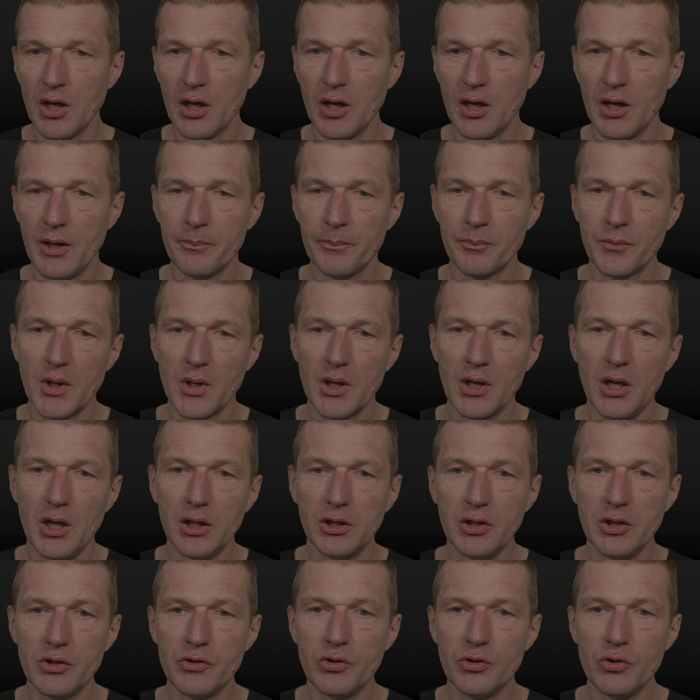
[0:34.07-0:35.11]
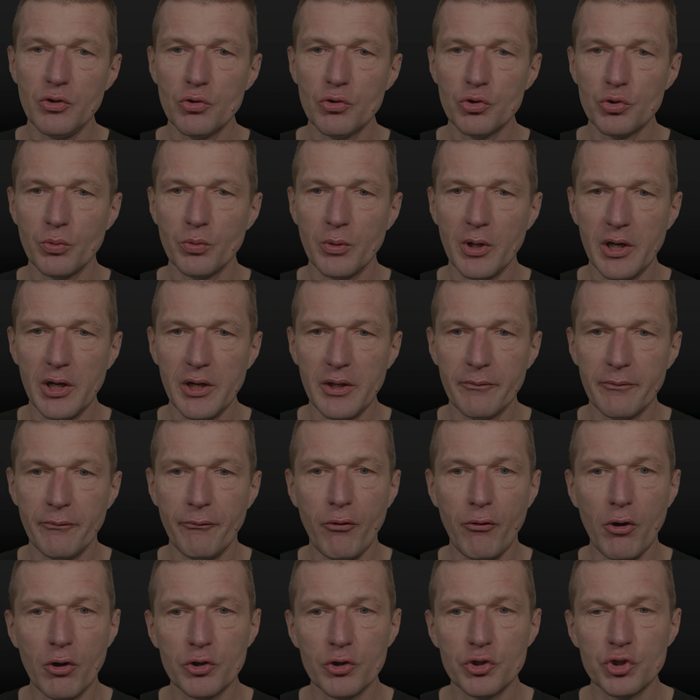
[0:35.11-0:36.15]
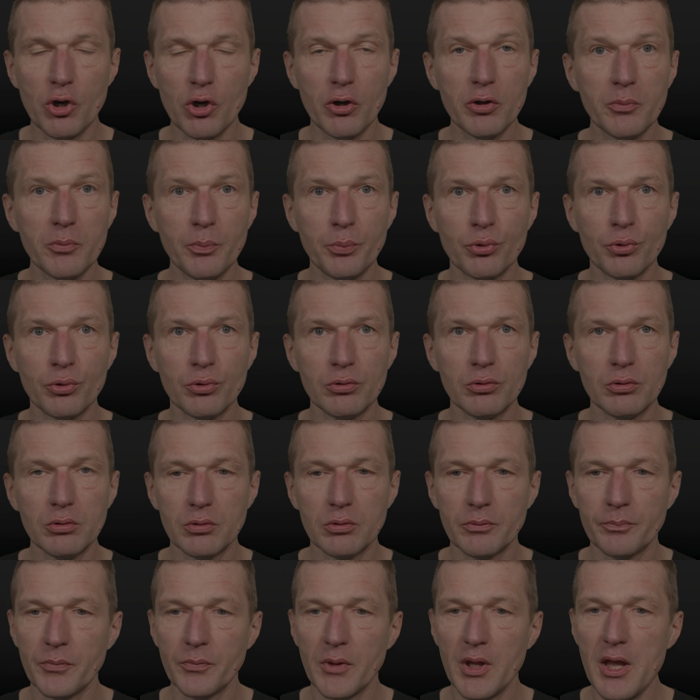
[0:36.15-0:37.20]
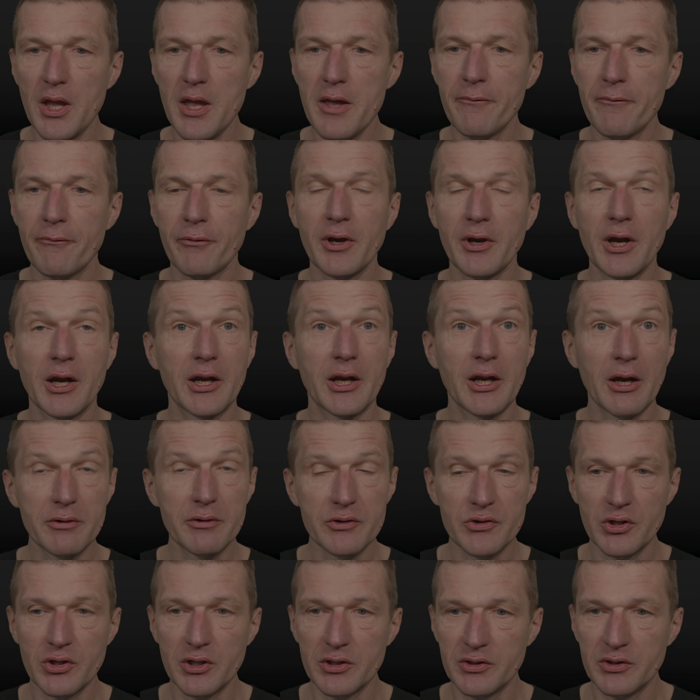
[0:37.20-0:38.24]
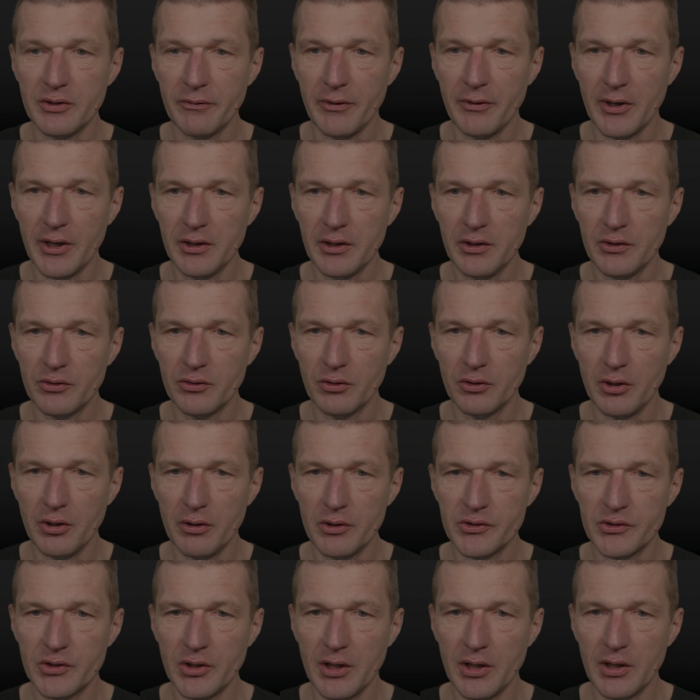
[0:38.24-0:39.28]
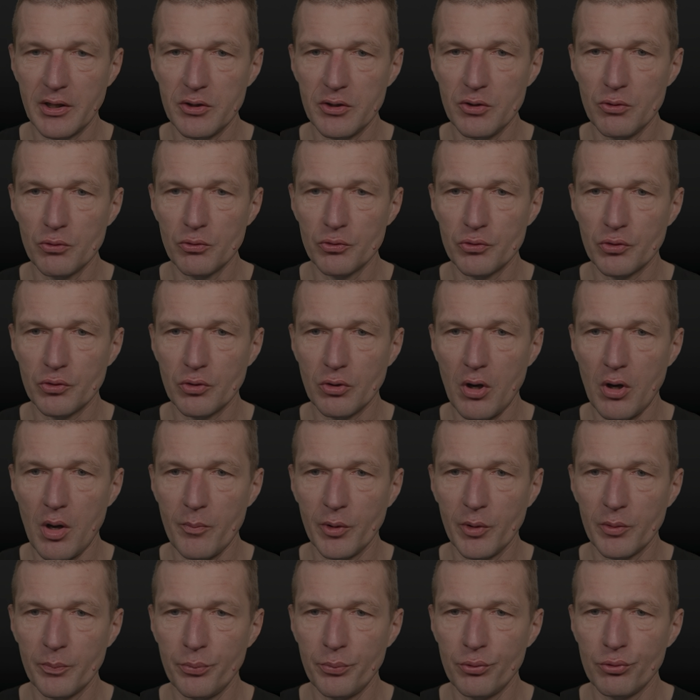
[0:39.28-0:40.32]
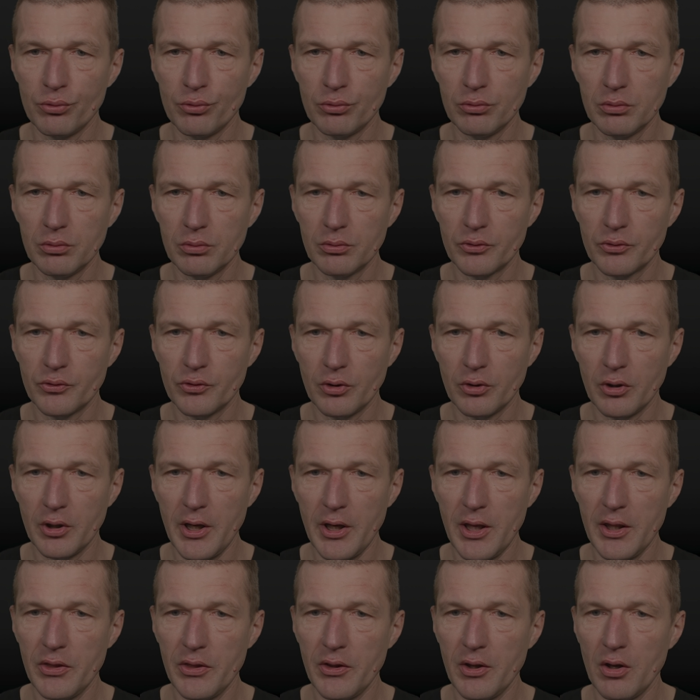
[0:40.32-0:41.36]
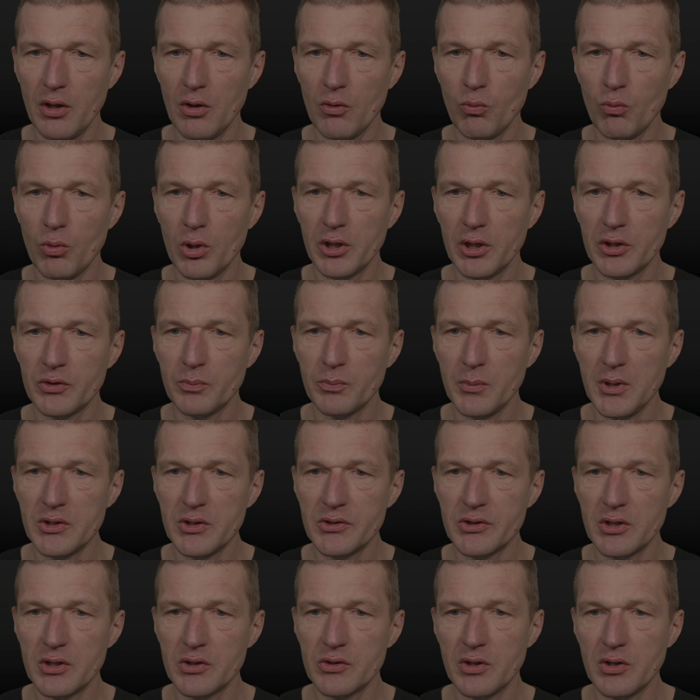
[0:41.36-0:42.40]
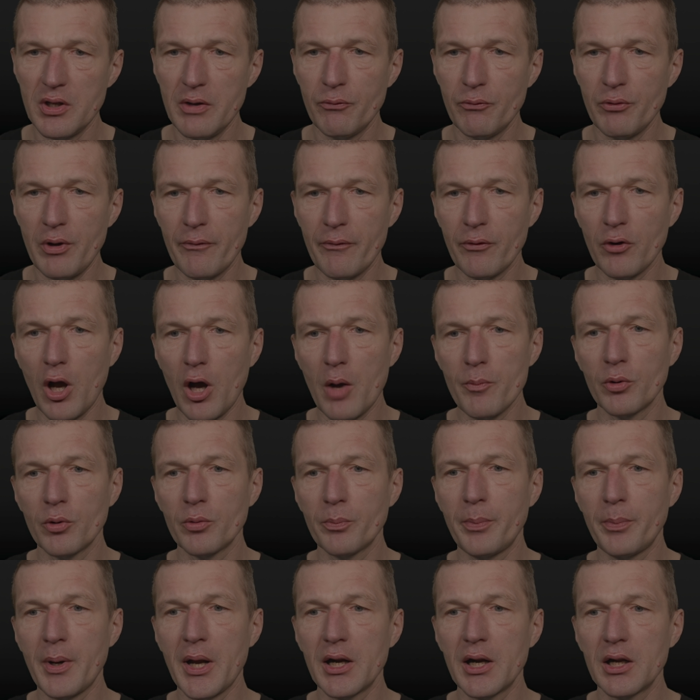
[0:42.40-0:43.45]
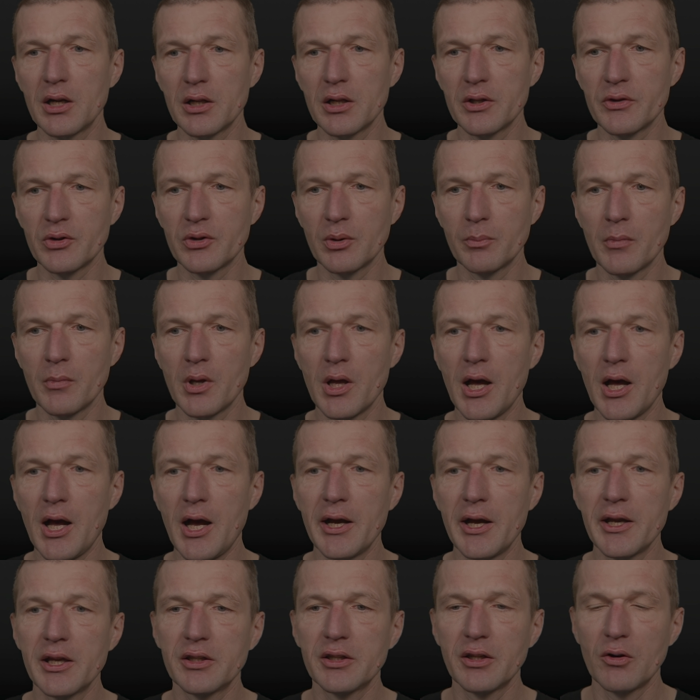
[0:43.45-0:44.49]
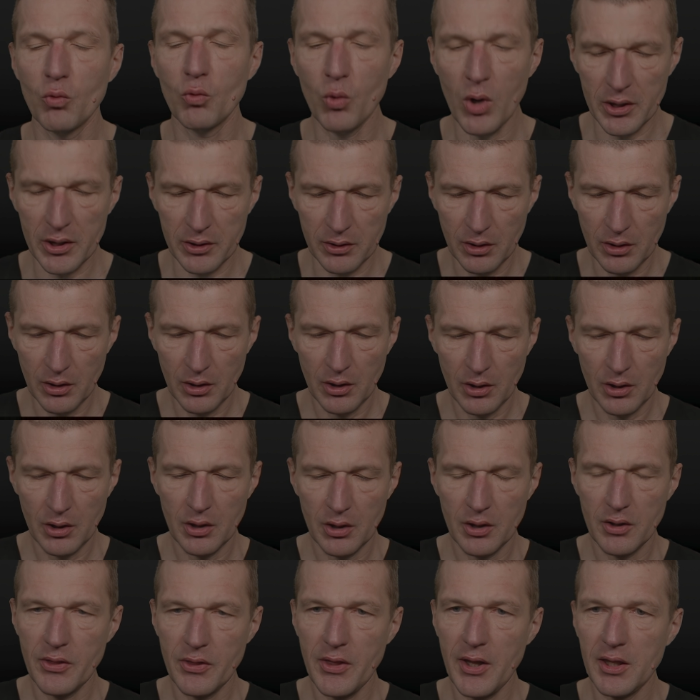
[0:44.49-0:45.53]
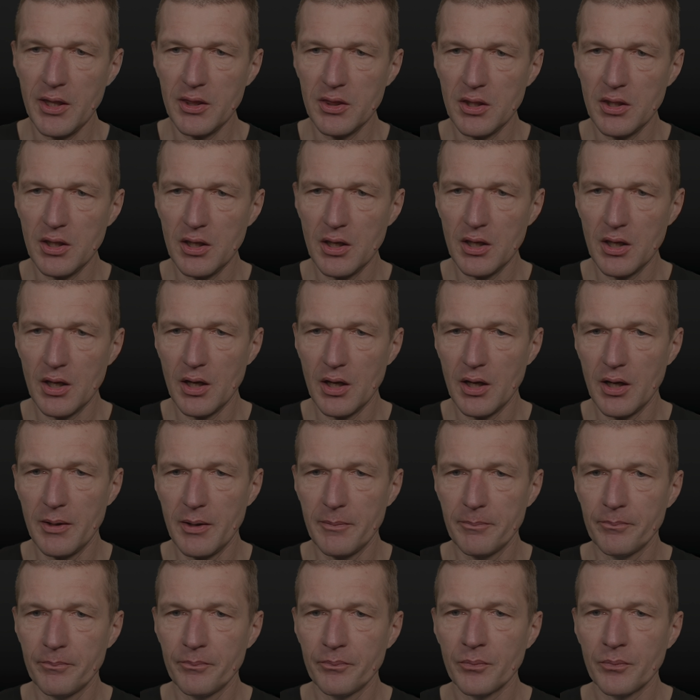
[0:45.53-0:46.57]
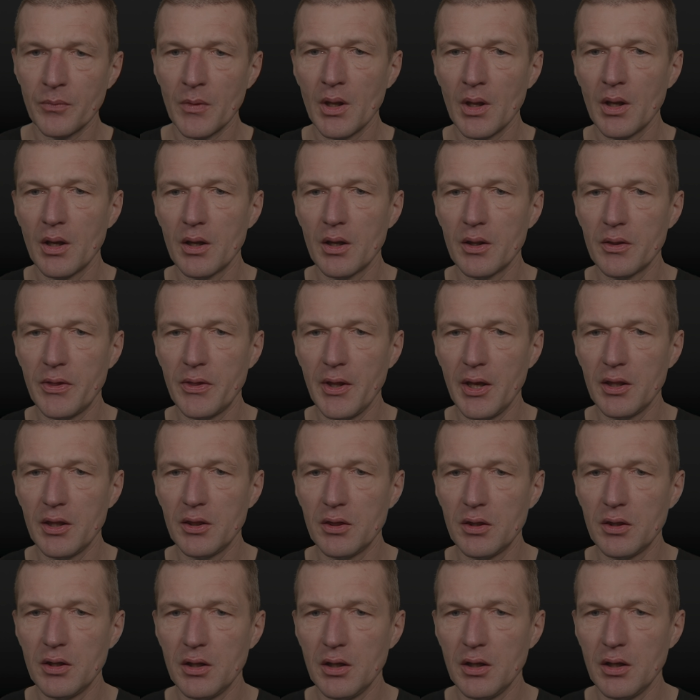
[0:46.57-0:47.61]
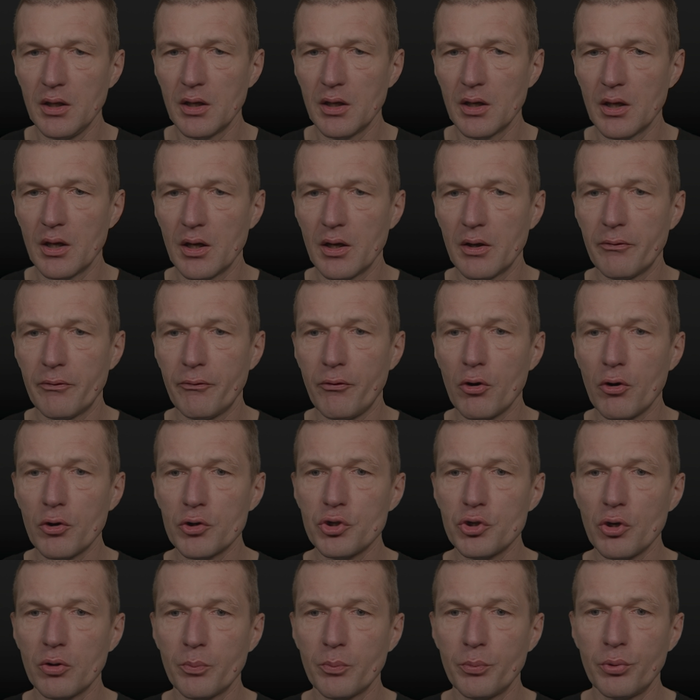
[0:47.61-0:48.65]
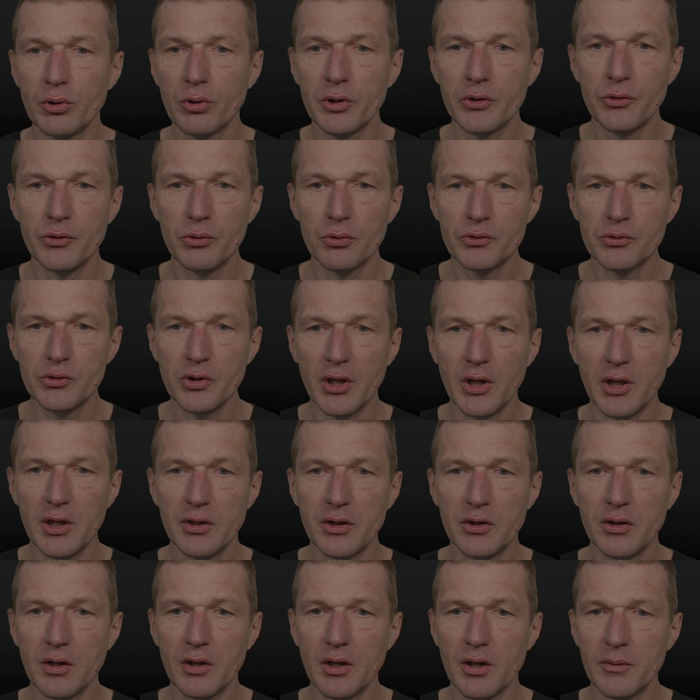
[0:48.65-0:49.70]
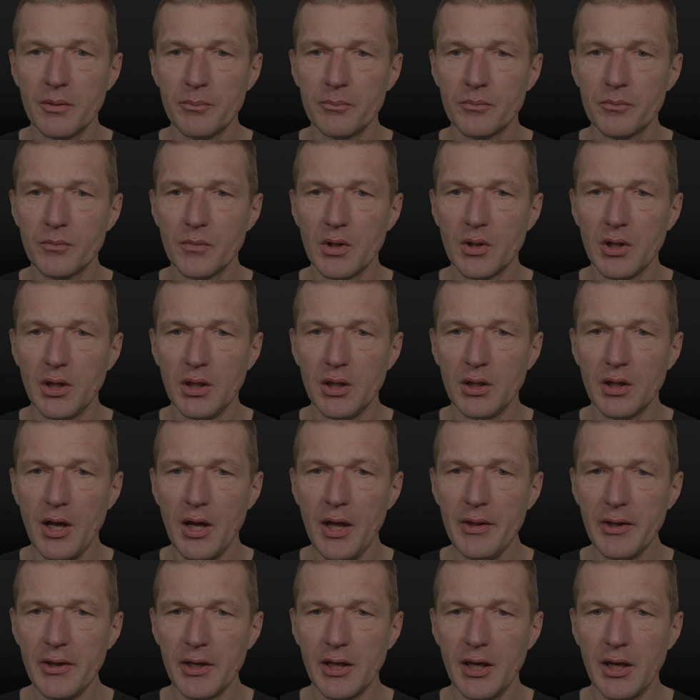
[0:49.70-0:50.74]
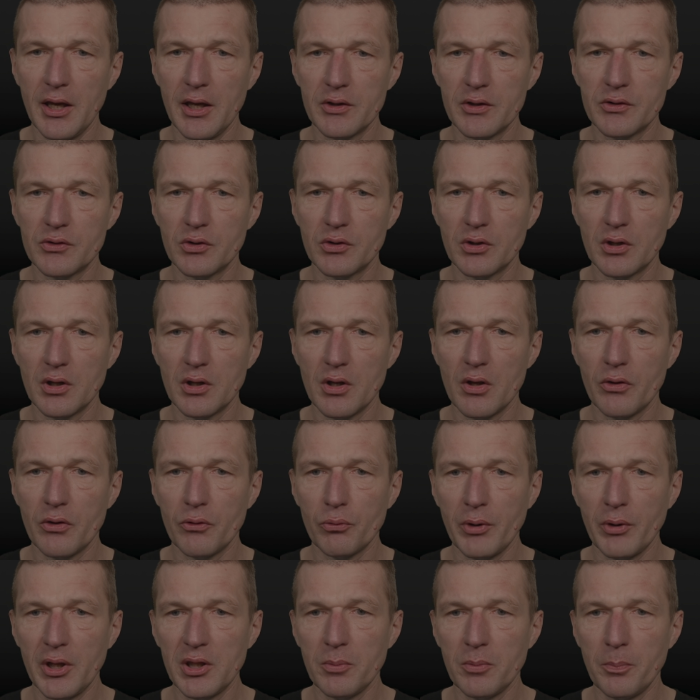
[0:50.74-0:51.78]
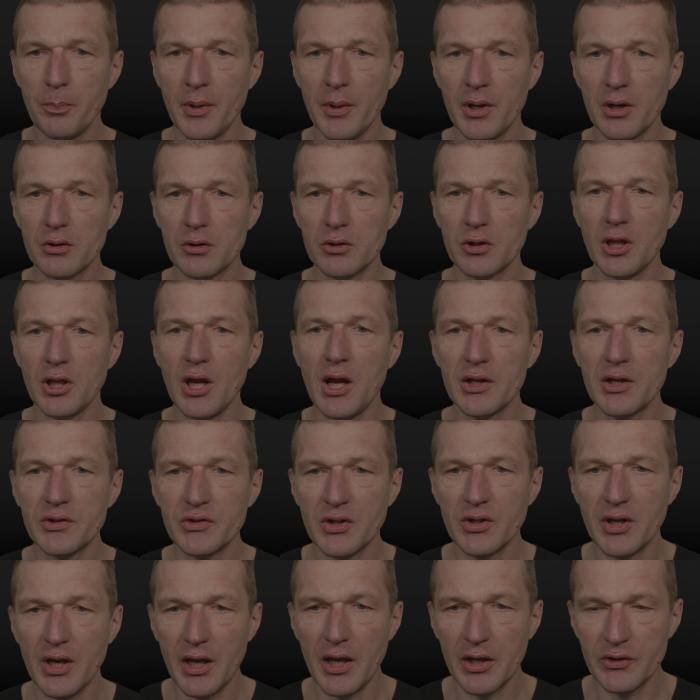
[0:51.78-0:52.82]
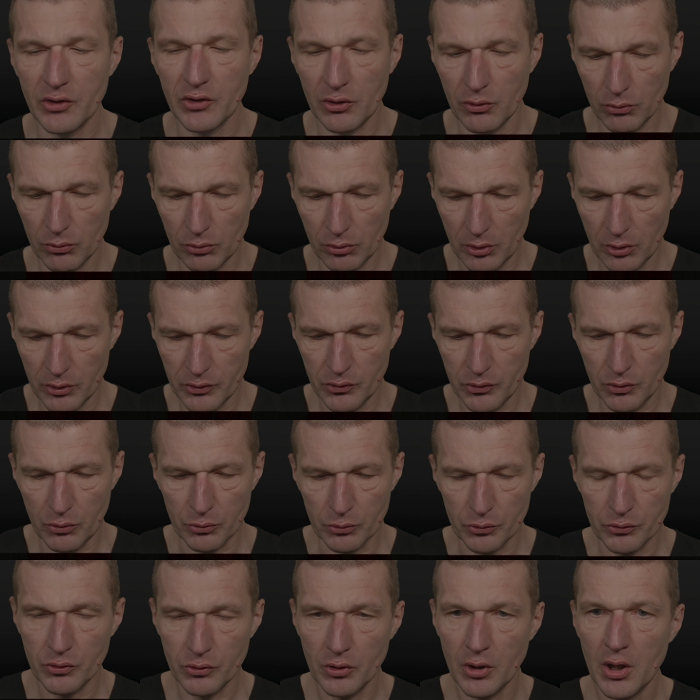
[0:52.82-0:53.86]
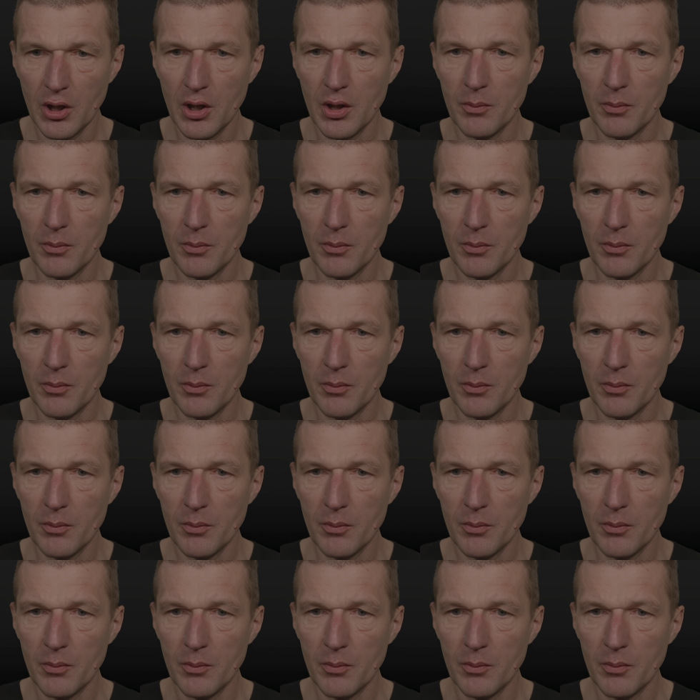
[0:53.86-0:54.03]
Um, it is usually fork join pool if concurrency is defined. So there is a use common pool. So and uh, what this means is if we have common parallelism higher than one, then the um, then the uh, fork join pool is used. And um, in other case, thread per task executor is used.